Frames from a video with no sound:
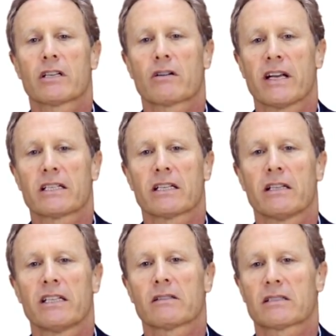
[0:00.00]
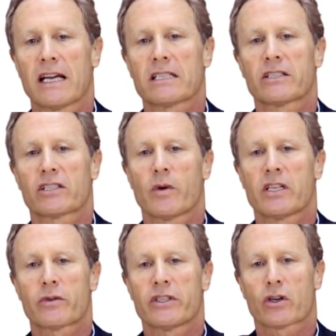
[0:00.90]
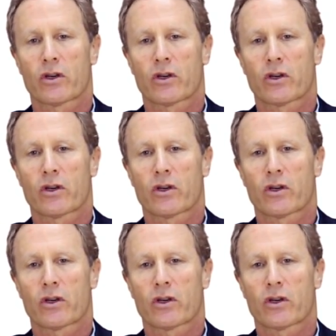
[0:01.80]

are granted legal status to enter into